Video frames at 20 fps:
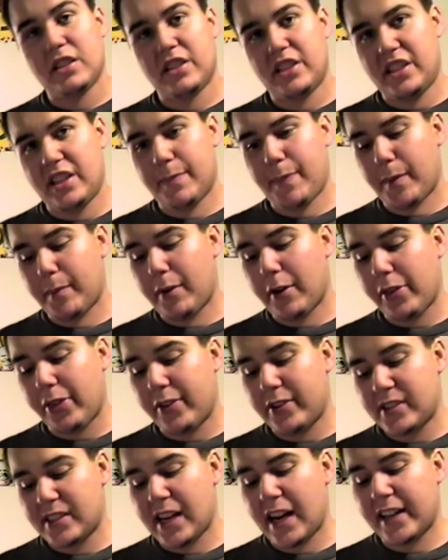Zippermouth
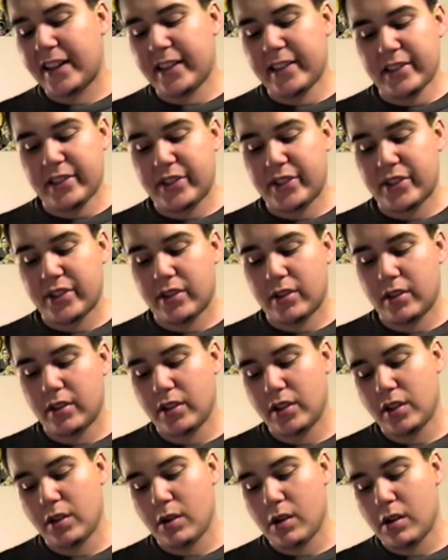silence.
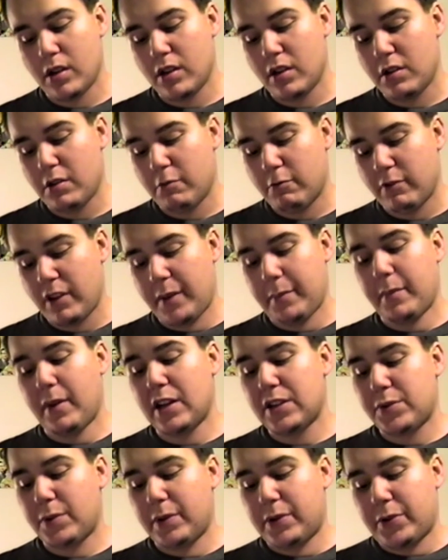We
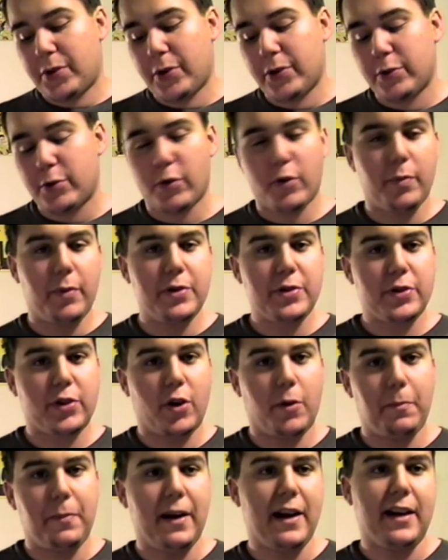must return to our
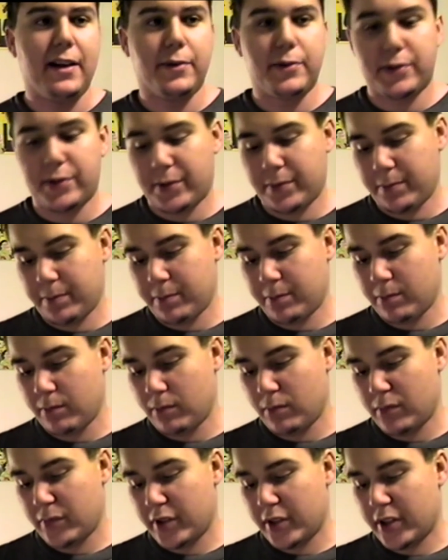musical beds.
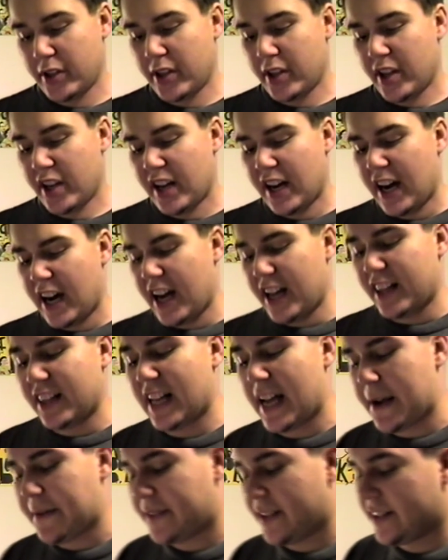I
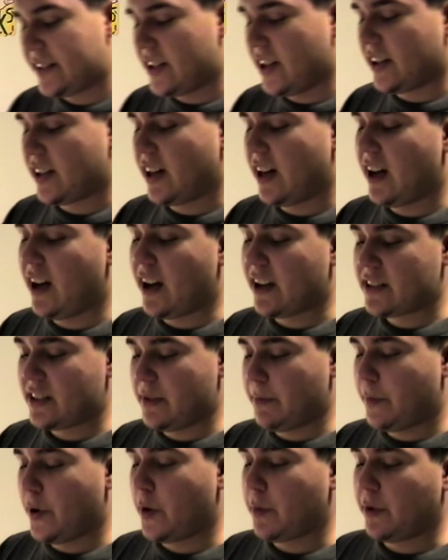laughed at duck hawks
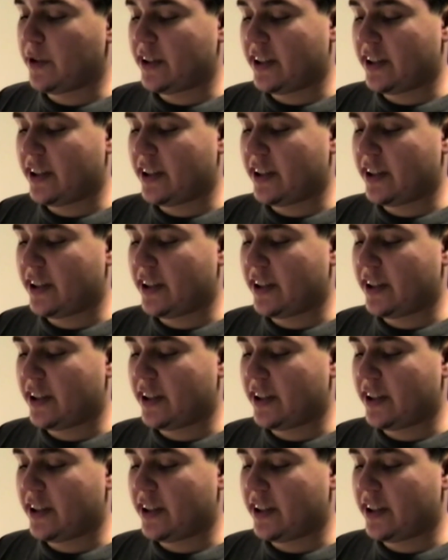in purple